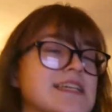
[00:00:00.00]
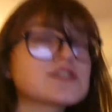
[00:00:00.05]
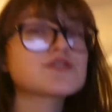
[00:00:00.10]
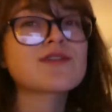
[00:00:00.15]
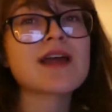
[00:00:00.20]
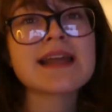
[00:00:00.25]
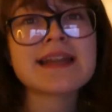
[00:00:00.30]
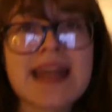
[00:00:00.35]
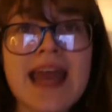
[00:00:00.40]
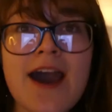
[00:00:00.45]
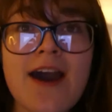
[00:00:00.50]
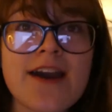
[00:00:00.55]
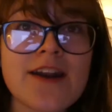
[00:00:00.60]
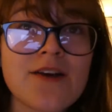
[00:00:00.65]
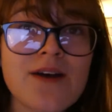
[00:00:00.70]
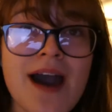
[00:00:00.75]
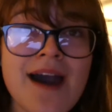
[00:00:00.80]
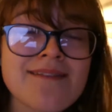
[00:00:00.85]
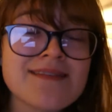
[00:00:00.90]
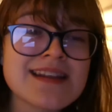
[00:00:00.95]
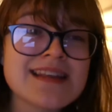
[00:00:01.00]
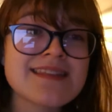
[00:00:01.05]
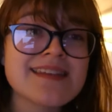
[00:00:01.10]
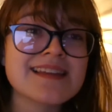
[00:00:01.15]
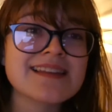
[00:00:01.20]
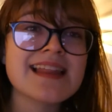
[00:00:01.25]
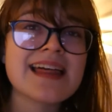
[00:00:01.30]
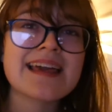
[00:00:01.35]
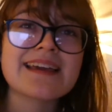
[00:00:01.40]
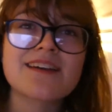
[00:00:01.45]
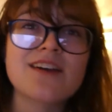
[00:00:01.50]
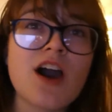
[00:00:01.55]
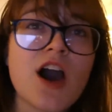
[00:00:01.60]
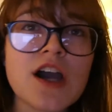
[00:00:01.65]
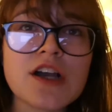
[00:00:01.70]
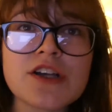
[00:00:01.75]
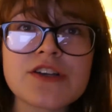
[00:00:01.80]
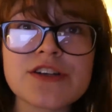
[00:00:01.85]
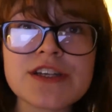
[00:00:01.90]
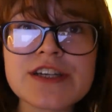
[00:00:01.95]
least right now. I don't have anything, like,
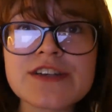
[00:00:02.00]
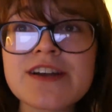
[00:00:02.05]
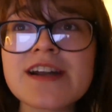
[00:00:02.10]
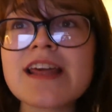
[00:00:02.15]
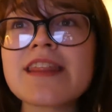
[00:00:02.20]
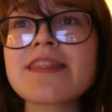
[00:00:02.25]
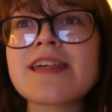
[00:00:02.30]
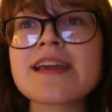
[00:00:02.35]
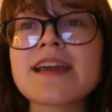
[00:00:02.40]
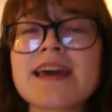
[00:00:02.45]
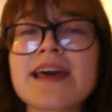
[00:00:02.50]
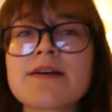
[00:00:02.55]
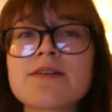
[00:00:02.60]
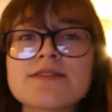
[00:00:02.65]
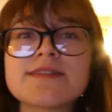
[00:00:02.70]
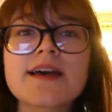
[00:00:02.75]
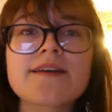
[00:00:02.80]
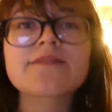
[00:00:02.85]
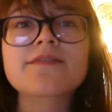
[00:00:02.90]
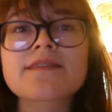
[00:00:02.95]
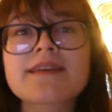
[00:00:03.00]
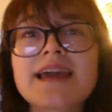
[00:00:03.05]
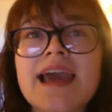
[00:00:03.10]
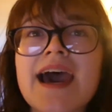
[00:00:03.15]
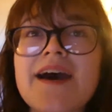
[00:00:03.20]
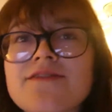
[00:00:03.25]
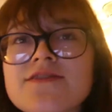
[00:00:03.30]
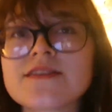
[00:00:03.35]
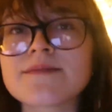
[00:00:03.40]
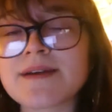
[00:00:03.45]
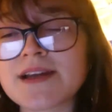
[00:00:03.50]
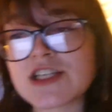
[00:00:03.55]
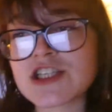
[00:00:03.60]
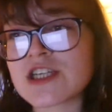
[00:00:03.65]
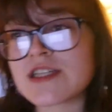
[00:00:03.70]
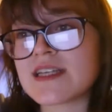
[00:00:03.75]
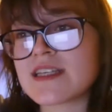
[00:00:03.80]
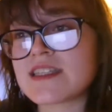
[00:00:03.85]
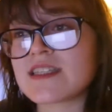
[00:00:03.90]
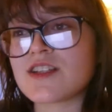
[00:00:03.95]
concrete or anything. I will definitely have to
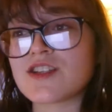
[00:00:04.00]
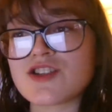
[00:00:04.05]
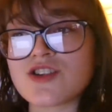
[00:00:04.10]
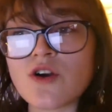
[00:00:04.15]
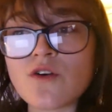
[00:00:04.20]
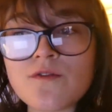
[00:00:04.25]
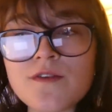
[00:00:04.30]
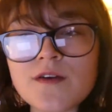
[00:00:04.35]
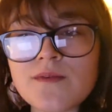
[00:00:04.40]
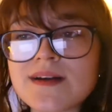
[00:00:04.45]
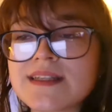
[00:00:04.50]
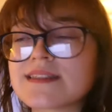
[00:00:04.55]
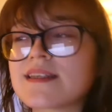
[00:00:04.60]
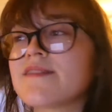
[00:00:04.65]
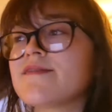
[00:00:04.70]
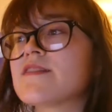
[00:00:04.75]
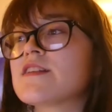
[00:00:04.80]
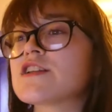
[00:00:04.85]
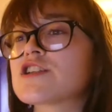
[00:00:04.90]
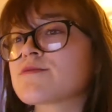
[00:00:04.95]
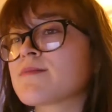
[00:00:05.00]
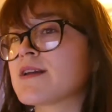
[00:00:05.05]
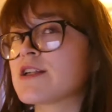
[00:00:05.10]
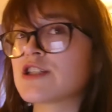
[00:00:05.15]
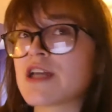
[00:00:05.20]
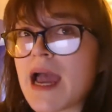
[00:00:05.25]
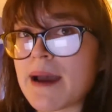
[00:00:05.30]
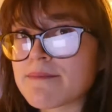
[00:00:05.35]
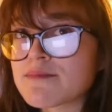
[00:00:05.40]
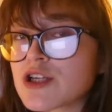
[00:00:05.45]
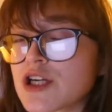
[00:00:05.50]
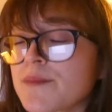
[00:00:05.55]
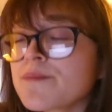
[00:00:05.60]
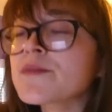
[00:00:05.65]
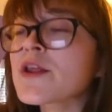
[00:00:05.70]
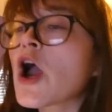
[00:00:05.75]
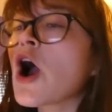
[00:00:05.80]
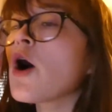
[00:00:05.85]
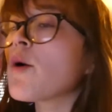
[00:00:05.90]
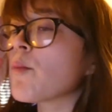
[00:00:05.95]
mention this to Sophie once I finish my chapter.
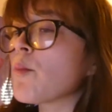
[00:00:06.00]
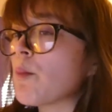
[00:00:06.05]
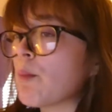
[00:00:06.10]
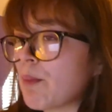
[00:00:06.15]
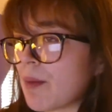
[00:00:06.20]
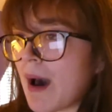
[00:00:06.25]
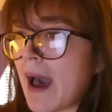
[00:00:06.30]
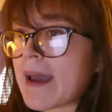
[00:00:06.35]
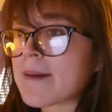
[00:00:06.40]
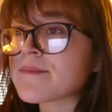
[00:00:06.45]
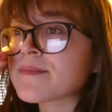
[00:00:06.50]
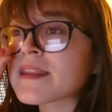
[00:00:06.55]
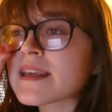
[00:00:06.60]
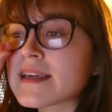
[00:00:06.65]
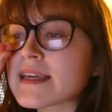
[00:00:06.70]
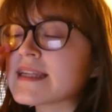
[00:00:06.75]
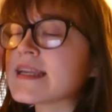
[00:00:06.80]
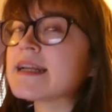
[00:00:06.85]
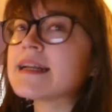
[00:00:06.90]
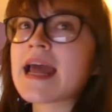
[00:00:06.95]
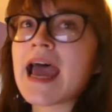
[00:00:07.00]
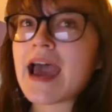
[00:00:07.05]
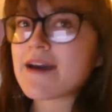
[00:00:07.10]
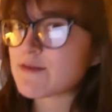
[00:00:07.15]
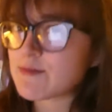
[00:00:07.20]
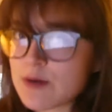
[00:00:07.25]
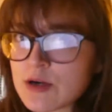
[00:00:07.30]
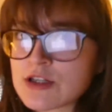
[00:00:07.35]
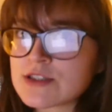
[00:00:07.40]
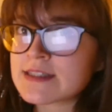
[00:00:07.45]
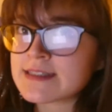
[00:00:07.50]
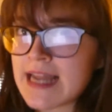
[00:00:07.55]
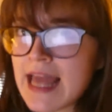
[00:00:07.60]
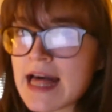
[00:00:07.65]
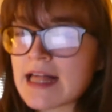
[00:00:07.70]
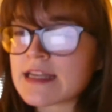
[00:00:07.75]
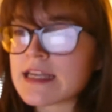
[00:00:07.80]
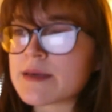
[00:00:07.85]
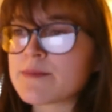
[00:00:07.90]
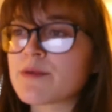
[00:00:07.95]
But he didn't have a
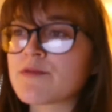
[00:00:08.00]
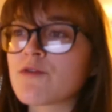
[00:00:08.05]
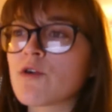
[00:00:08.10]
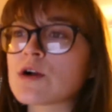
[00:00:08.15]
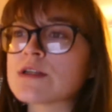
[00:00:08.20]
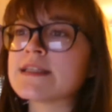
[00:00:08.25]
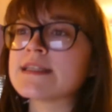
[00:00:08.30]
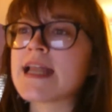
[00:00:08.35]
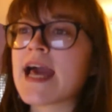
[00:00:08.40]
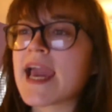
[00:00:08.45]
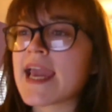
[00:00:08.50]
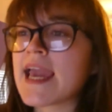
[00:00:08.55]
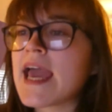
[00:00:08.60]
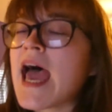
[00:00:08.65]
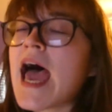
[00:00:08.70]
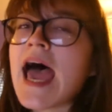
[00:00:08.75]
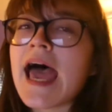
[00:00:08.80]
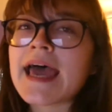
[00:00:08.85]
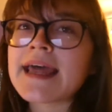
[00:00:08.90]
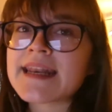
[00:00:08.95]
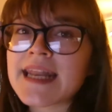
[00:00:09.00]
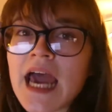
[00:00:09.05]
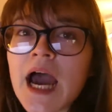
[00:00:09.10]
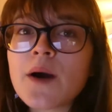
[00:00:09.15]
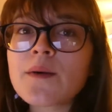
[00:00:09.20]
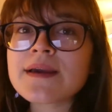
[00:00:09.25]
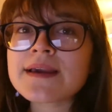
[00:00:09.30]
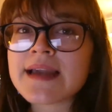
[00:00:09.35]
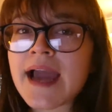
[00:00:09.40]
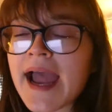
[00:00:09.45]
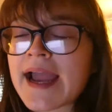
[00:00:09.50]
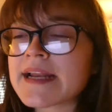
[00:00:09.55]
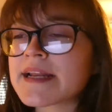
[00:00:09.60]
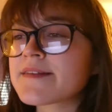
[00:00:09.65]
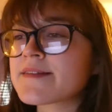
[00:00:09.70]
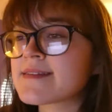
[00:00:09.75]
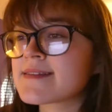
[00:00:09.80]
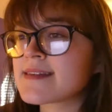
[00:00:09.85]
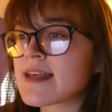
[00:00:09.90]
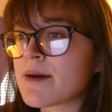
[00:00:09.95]
personality before today. And now he kind
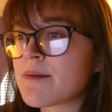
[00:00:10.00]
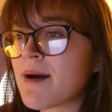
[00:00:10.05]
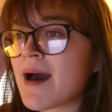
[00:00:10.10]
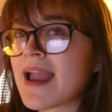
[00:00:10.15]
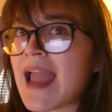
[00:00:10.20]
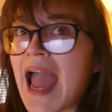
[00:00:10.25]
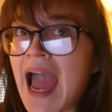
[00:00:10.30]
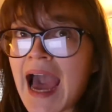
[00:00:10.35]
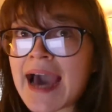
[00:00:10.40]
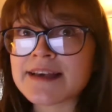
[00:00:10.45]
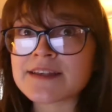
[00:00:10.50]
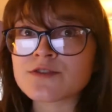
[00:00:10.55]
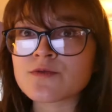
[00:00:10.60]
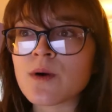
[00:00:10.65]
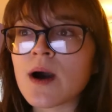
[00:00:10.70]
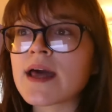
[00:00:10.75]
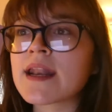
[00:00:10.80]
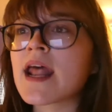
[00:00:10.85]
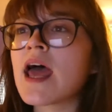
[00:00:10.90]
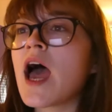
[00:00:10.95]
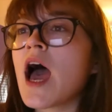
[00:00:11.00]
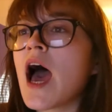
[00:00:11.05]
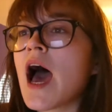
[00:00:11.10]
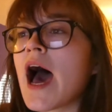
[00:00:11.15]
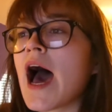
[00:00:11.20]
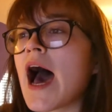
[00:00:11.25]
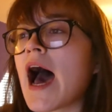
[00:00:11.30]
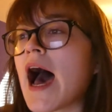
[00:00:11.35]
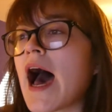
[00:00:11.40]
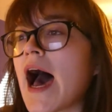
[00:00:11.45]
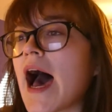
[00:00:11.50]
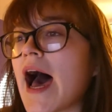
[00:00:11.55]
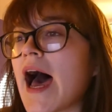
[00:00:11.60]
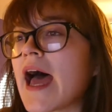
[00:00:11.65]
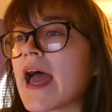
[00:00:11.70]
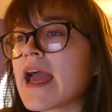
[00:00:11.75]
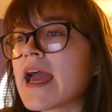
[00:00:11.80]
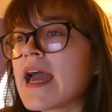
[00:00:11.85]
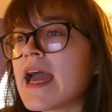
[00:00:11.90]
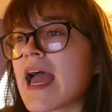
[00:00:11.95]
of semi has one.
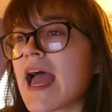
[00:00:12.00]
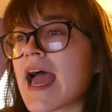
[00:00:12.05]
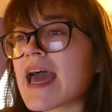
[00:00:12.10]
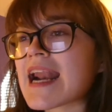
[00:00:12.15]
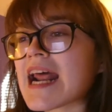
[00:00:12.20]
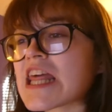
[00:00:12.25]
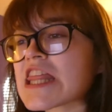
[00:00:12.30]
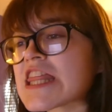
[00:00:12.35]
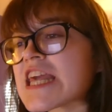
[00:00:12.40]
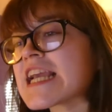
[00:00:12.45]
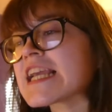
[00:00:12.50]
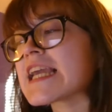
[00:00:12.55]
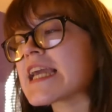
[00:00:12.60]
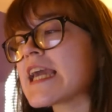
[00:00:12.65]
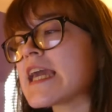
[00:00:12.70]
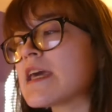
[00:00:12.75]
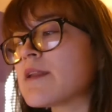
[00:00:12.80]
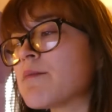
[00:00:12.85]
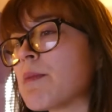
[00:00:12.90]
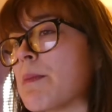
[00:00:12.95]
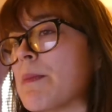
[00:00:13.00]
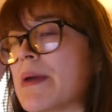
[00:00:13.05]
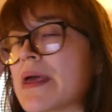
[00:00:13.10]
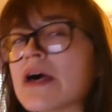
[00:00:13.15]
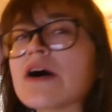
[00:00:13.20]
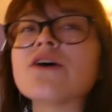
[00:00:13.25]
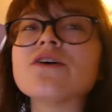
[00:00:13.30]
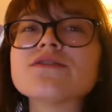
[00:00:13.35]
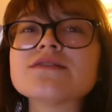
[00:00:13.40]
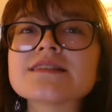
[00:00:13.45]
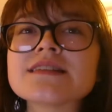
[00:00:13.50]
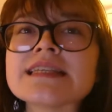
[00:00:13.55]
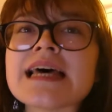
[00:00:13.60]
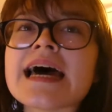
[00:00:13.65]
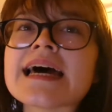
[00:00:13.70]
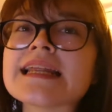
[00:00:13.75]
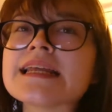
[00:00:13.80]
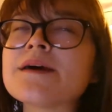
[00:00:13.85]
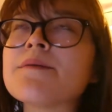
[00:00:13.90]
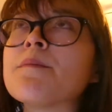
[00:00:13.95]
And I think it builds.
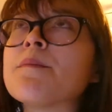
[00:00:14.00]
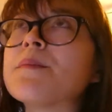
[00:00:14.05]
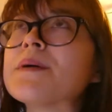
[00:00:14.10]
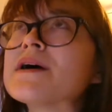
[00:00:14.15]
And it